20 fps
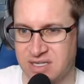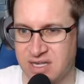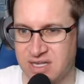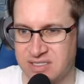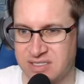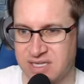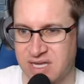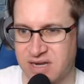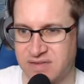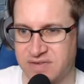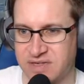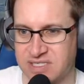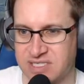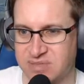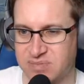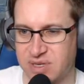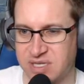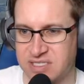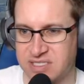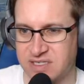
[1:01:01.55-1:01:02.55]
It's kind of
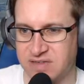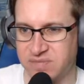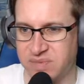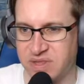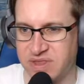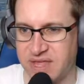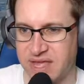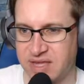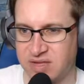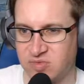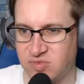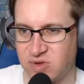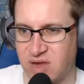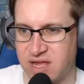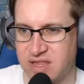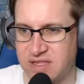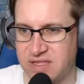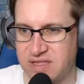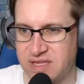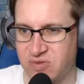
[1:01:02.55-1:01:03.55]
expensive, but
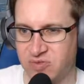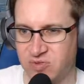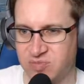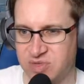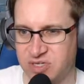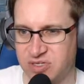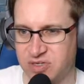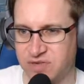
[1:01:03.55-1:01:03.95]
I think that would be good